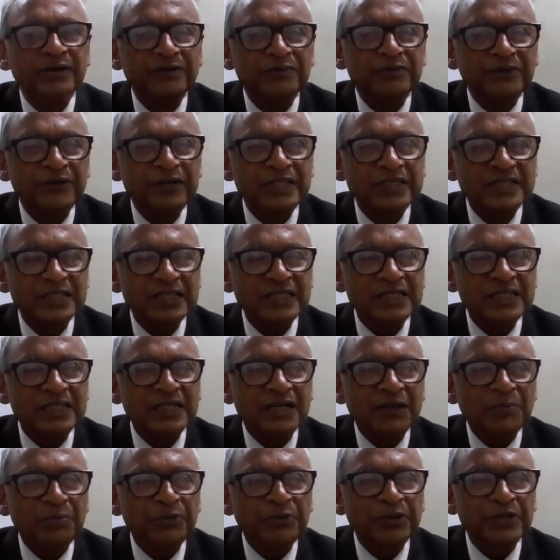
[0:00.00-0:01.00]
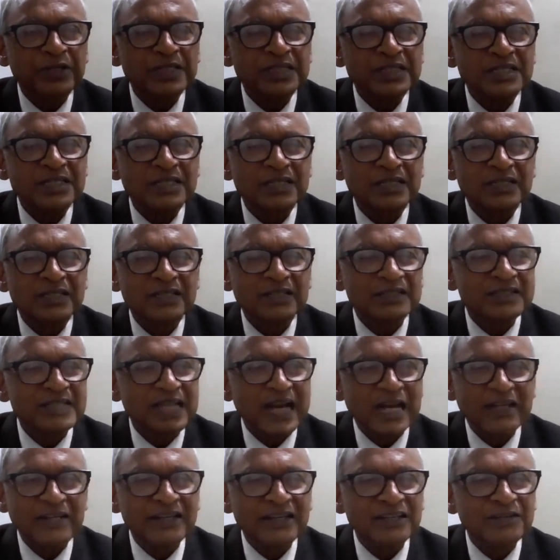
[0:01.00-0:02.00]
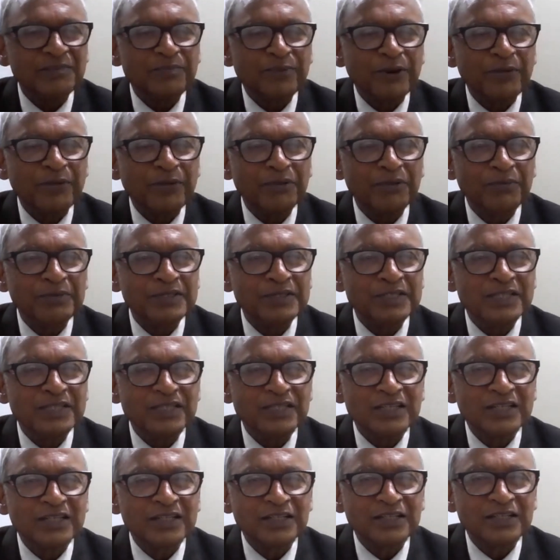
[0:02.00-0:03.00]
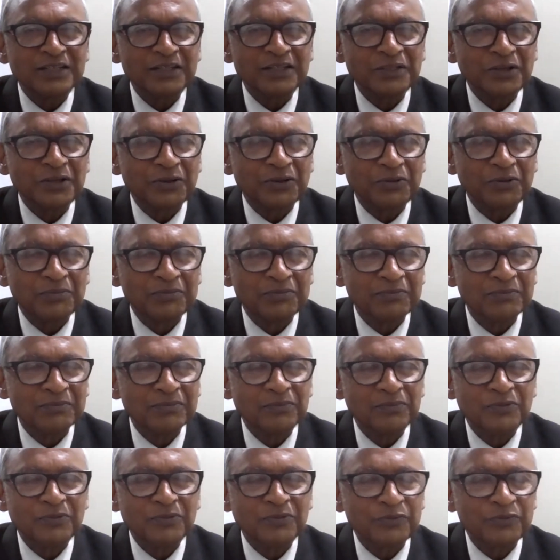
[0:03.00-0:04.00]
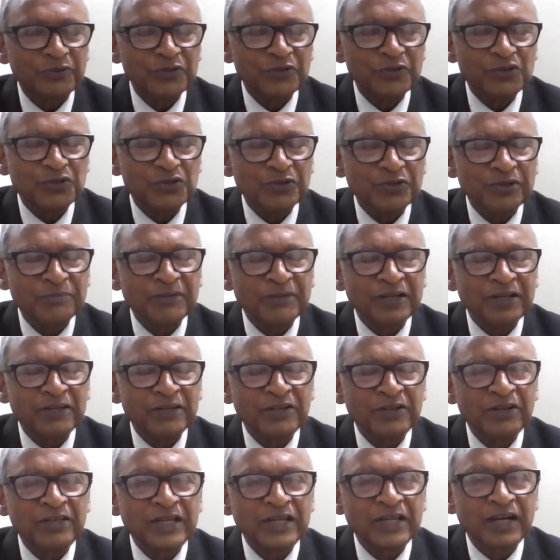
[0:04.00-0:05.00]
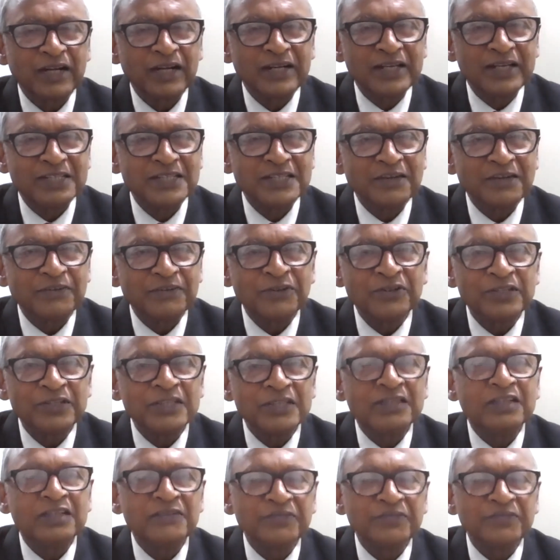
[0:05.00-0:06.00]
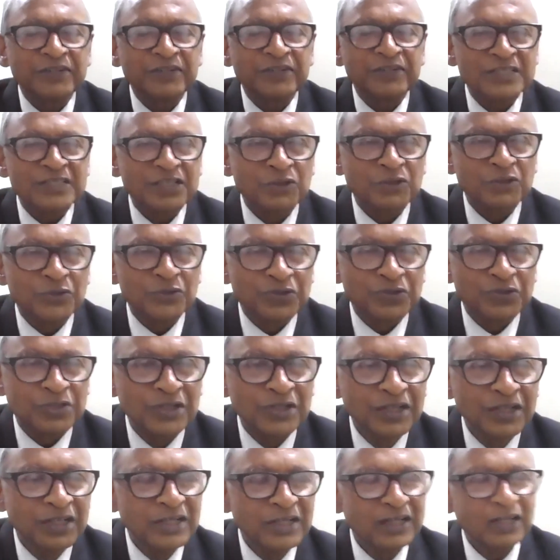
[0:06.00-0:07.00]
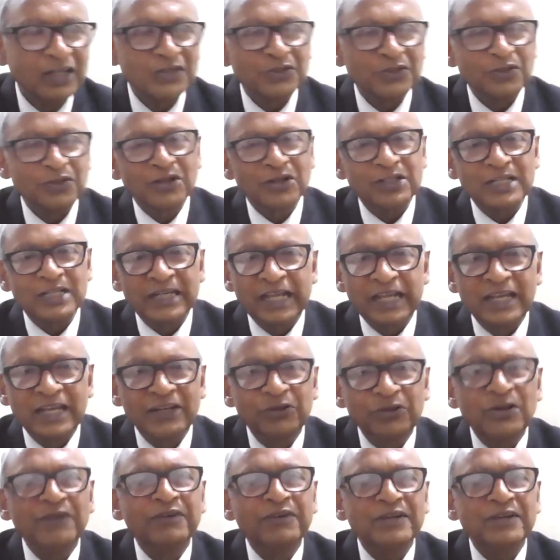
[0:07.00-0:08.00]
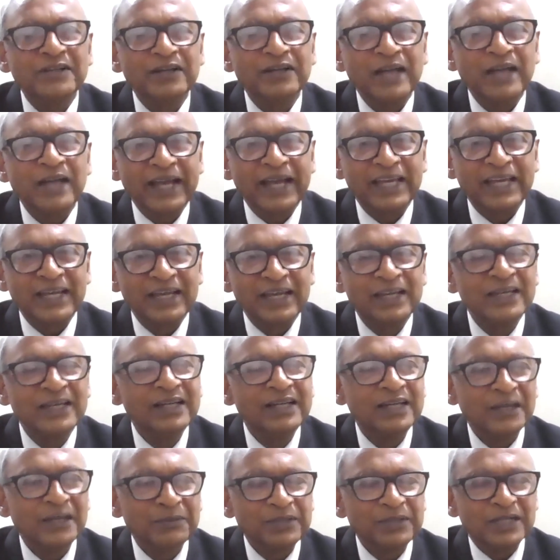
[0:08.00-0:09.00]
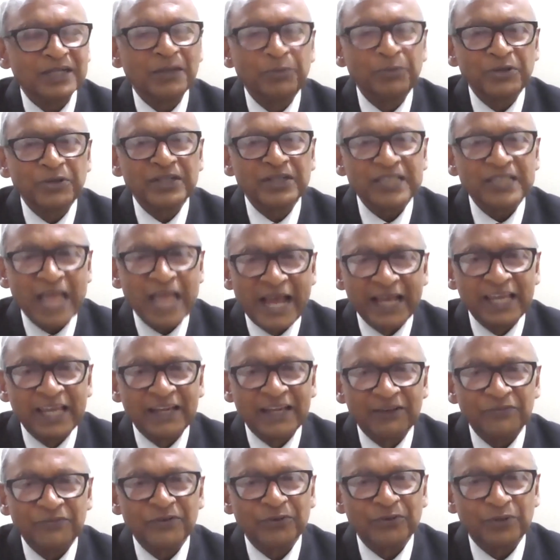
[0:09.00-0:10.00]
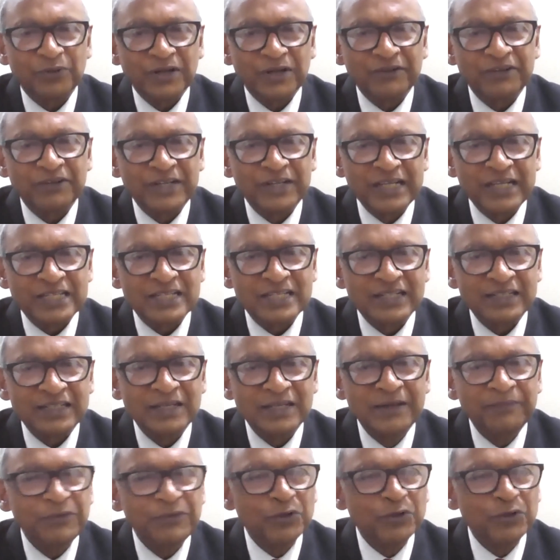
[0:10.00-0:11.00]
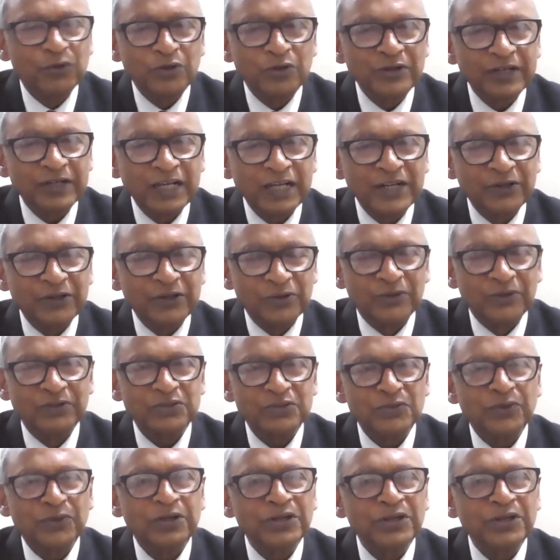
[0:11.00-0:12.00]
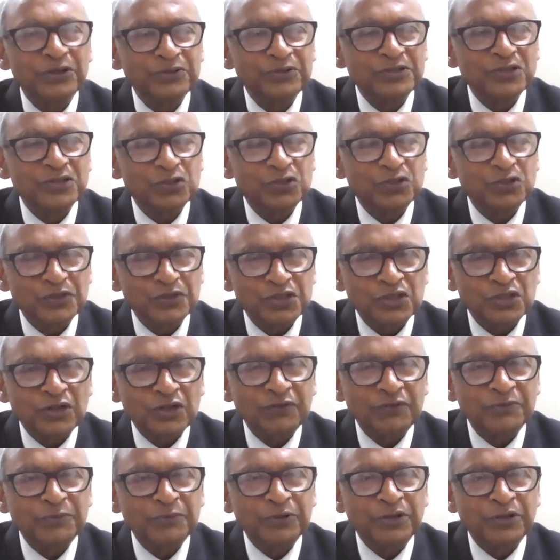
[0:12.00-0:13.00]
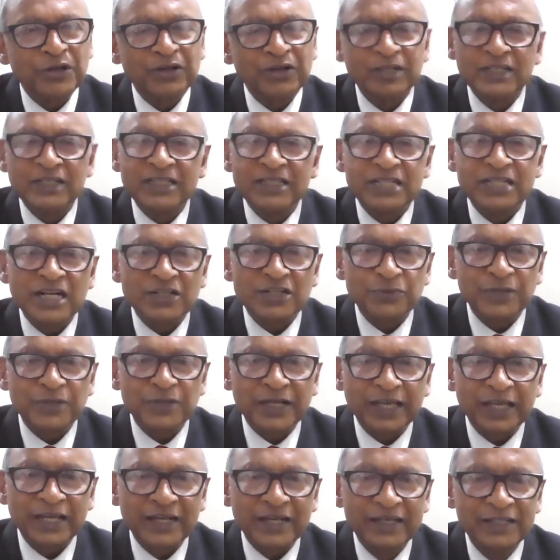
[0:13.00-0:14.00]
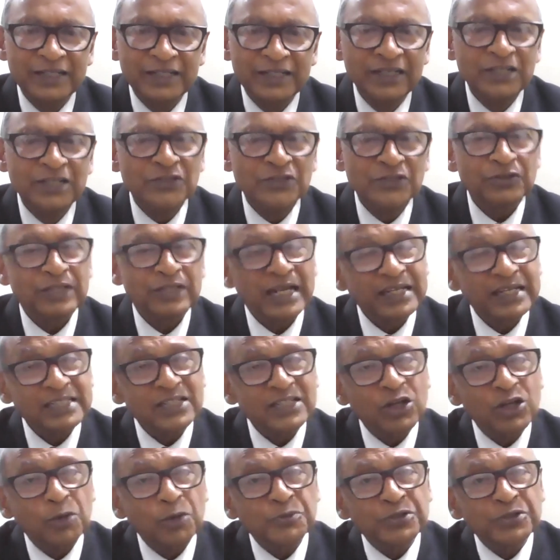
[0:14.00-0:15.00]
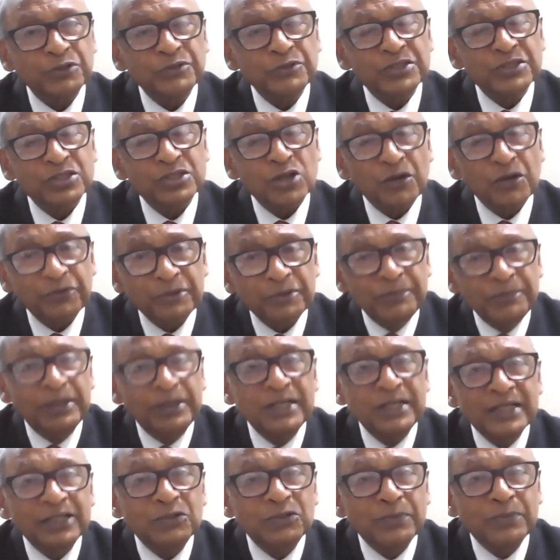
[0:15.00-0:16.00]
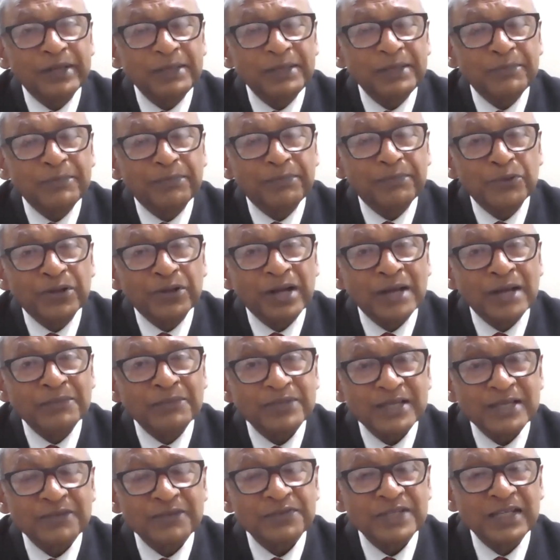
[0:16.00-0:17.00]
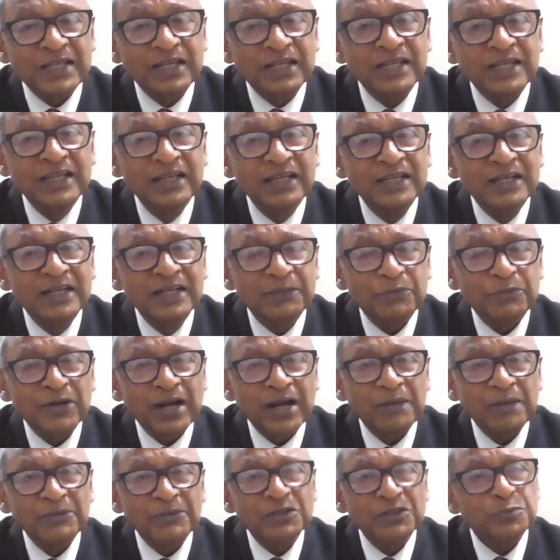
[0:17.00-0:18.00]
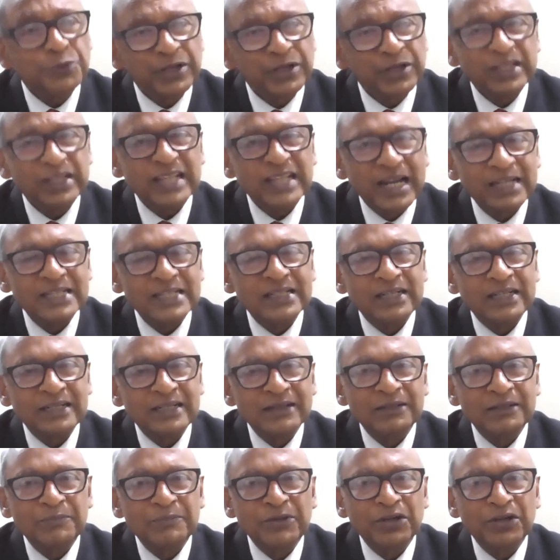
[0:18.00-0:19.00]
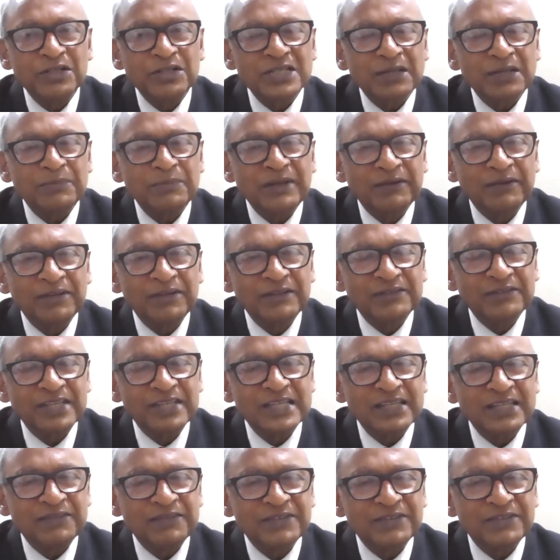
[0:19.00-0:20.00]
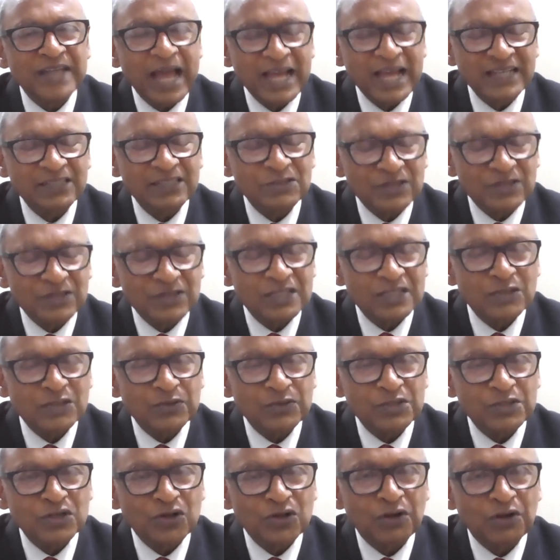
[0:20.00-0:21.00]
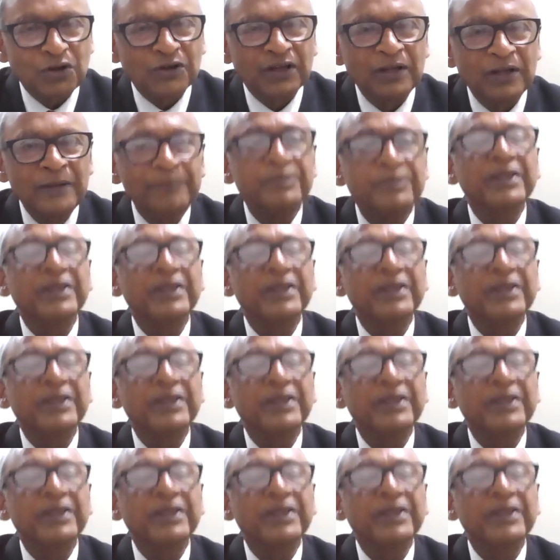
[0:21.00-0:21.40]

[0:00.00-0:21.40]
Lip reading: For instance, in computers, standard problem is, what we used to in my younger days refer to the 3-finger salute, Control Alt Del. You have a hanging, the computer is hanging for whatever reason. You don't really know. So what you do is you switch it off and put it on, and it starts working. So that is an option which is often built into many programs. I've seen programmers putting that in beyond some level. If it hangs, you just switch it on.